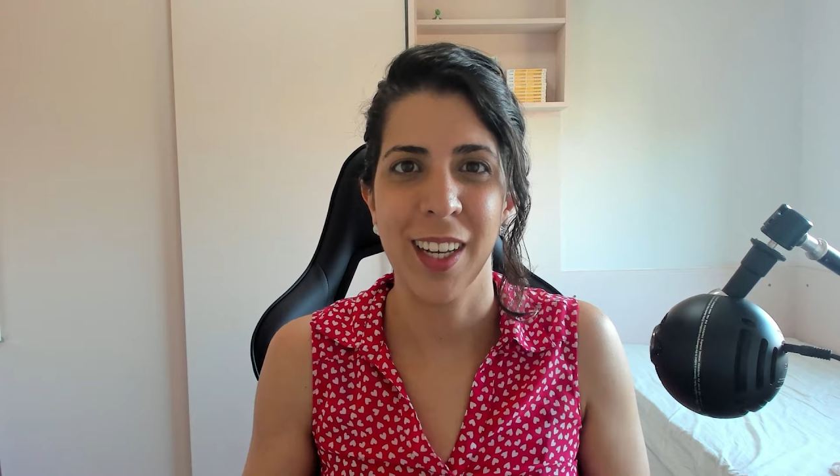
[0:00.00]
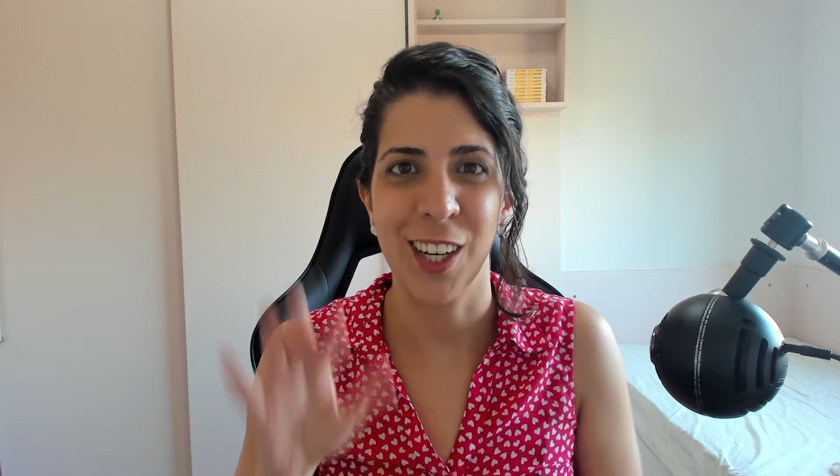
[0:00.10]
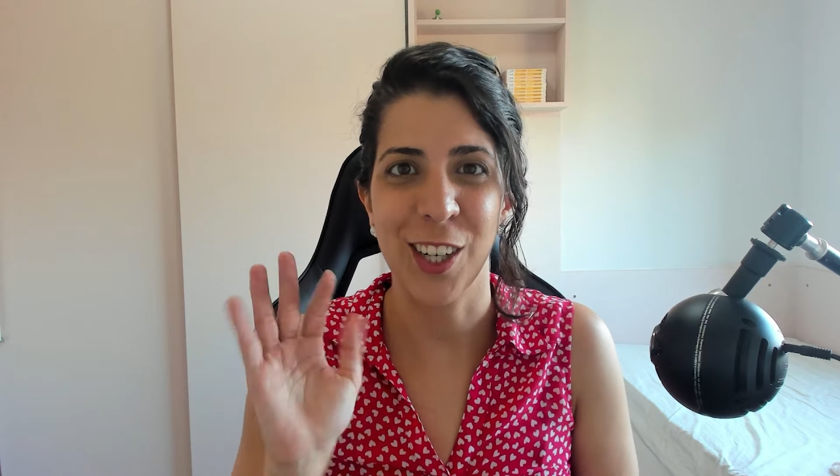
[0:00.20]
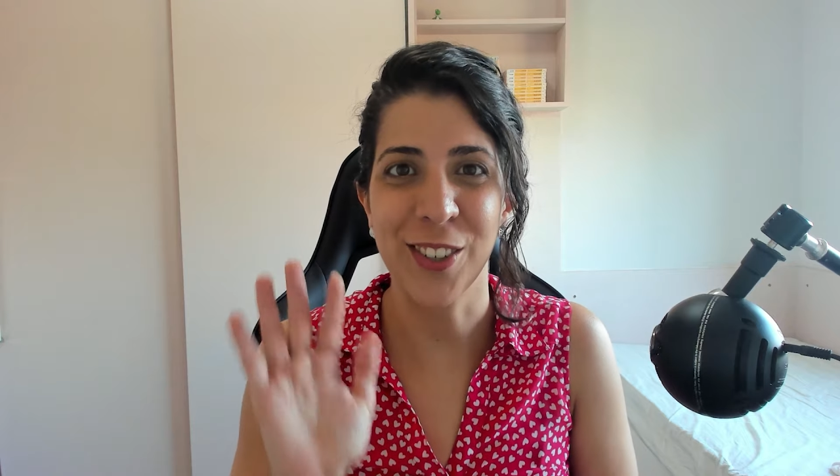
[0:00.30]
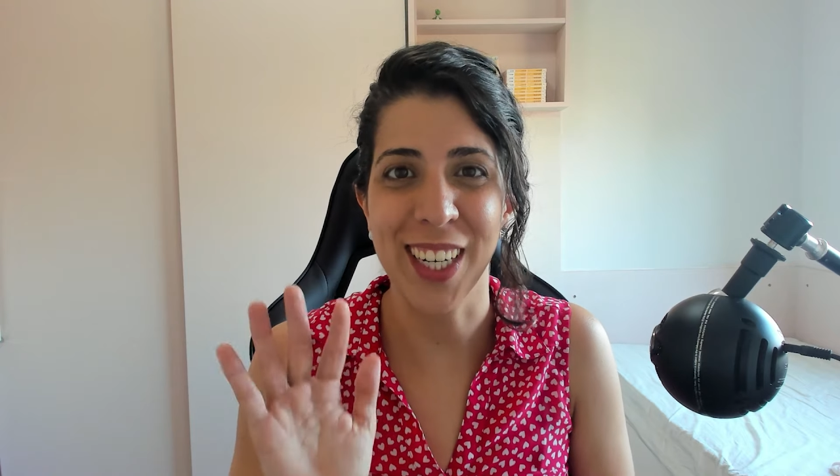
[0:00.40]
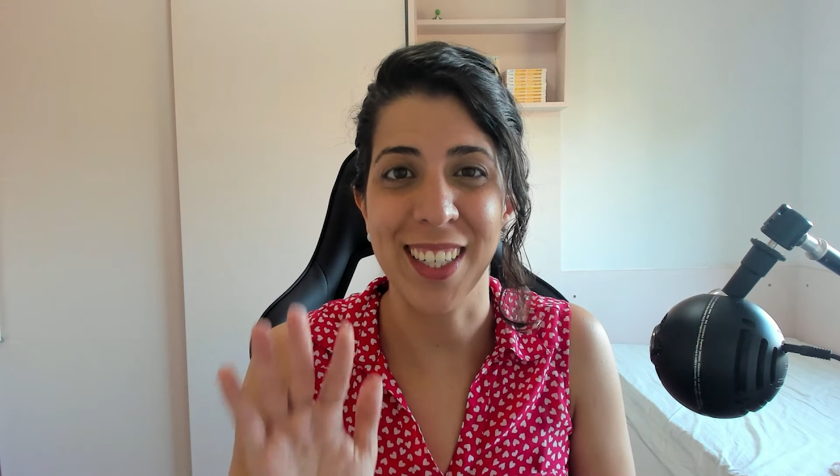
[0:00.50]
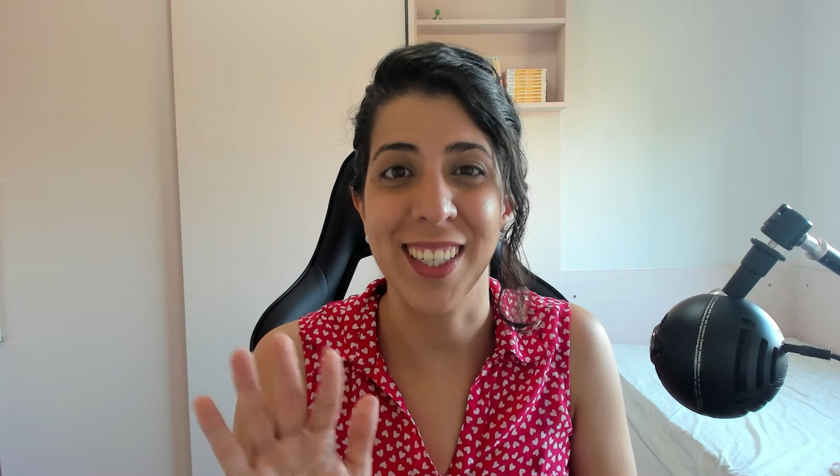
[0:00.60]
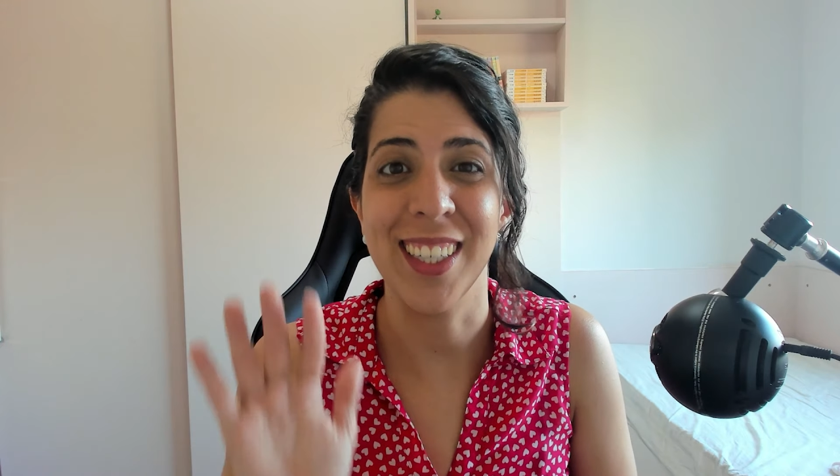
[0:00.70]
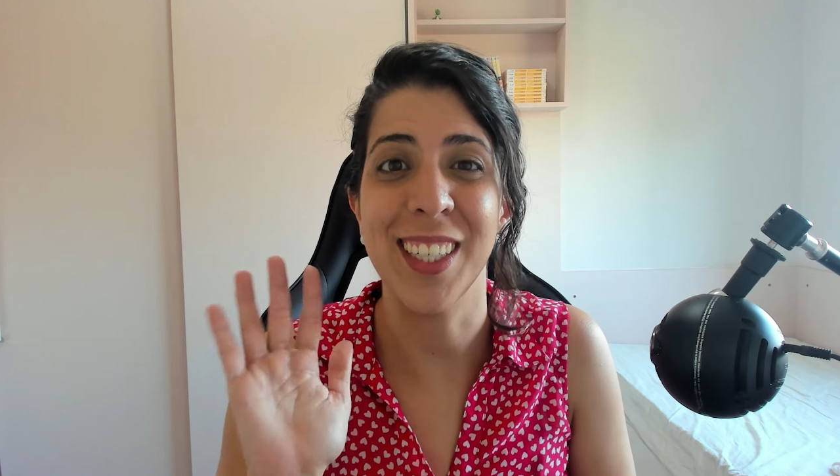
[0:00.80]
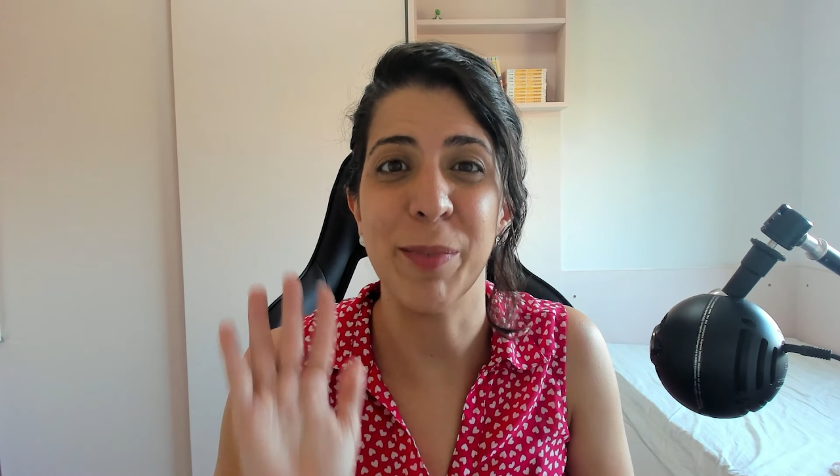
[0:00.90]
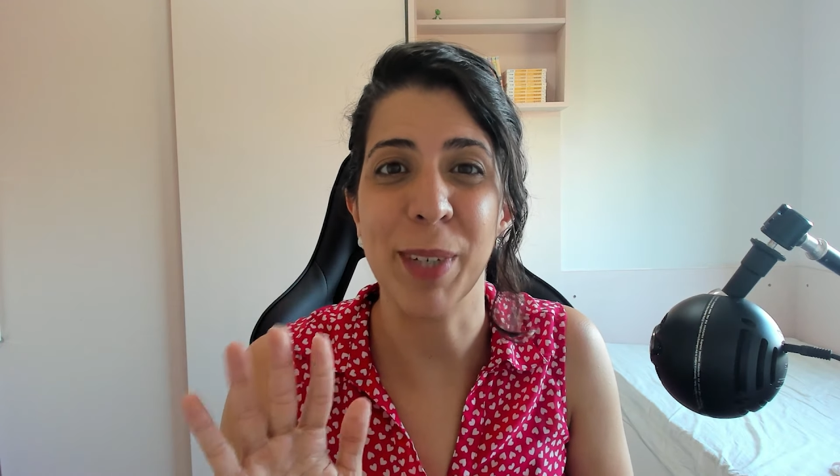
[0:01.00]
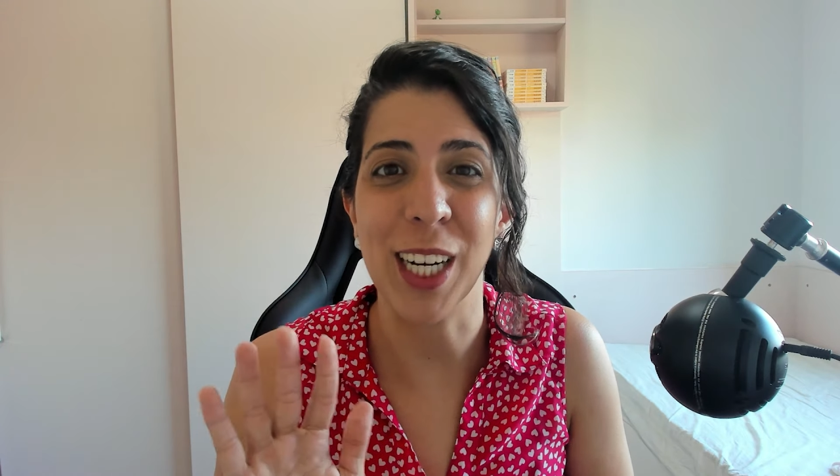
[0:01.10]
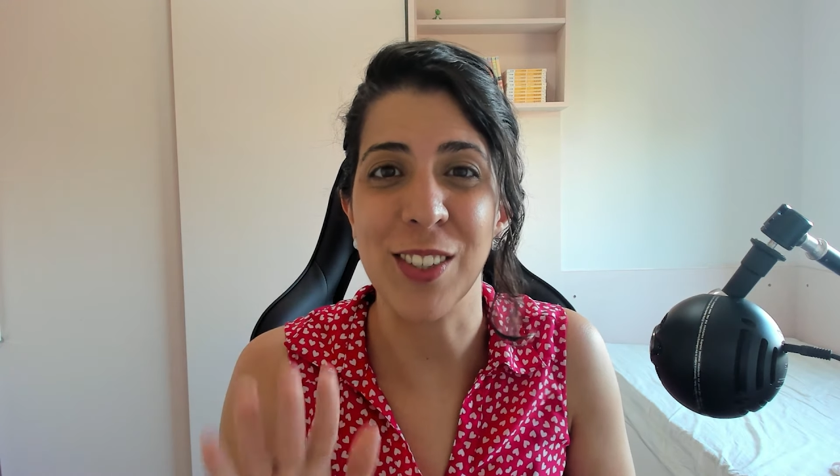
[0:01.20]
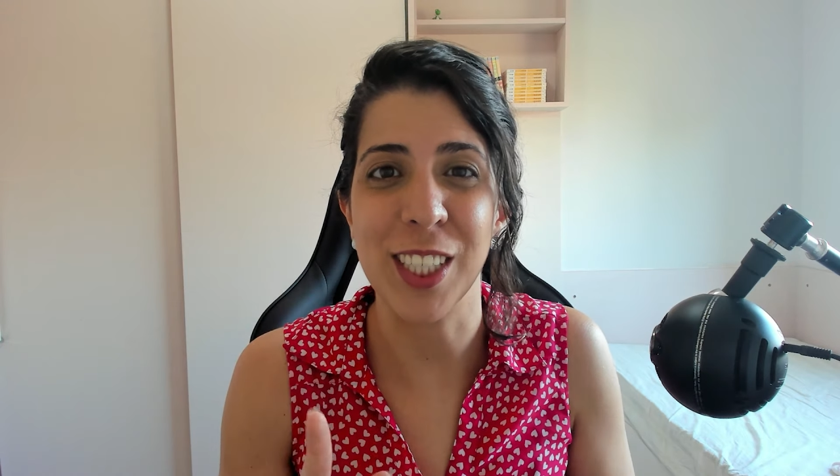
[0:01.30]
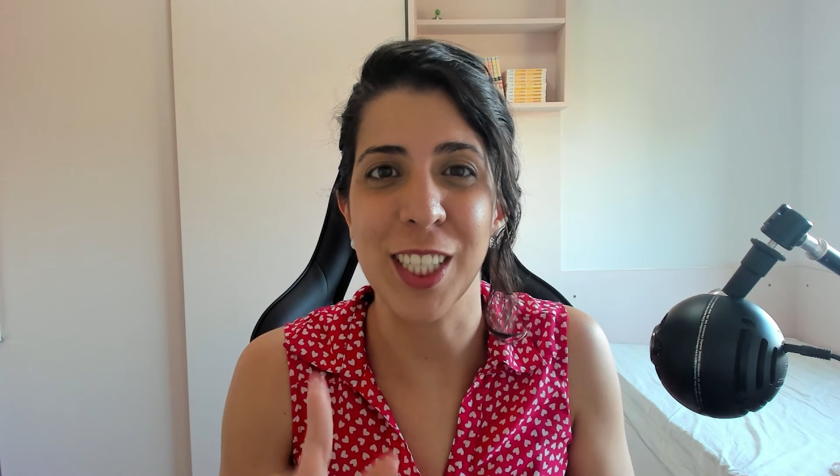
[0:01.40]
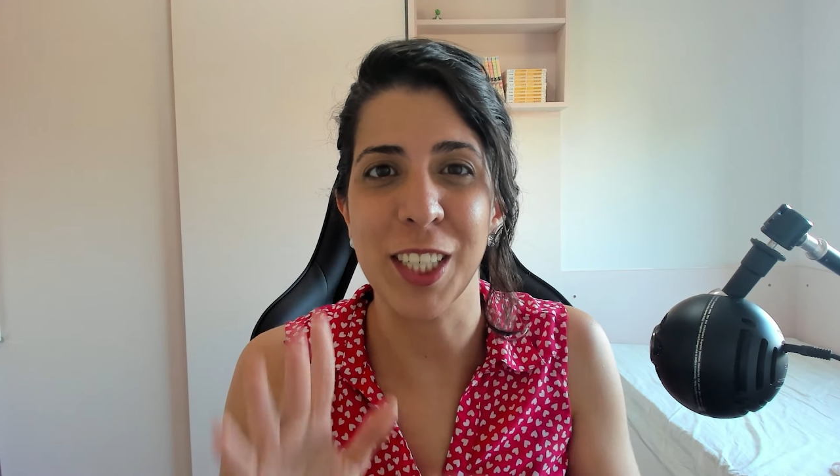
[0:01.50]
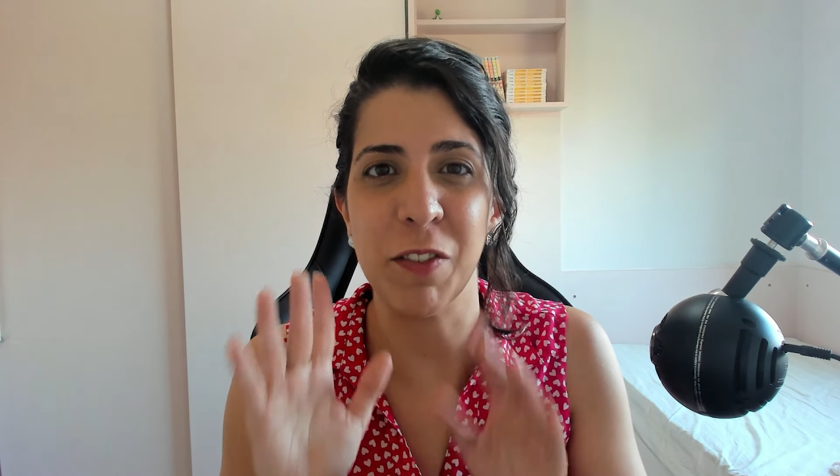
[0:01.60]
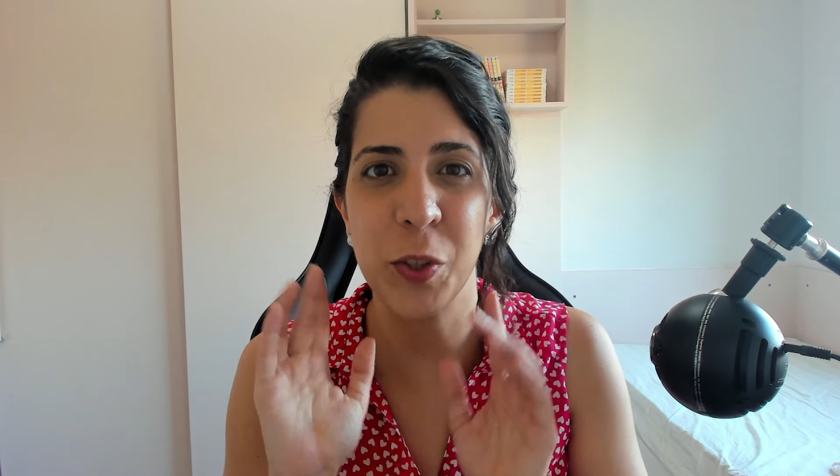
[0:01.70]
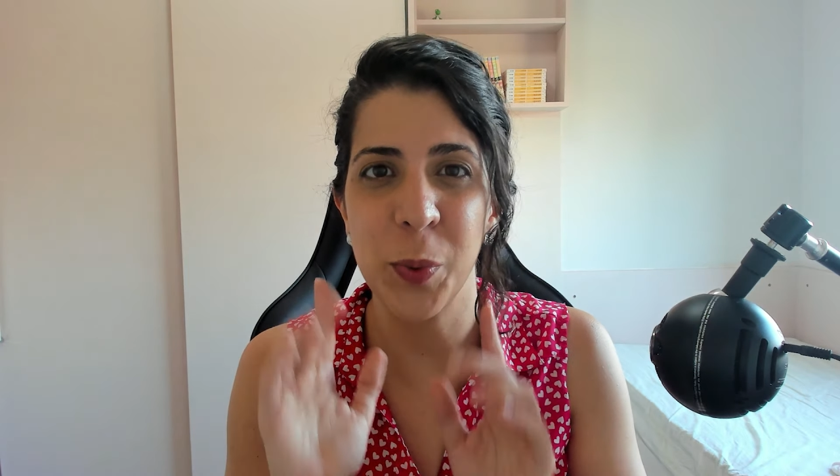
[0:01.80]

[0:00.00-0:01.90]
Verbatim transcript: Okay, hear me out. If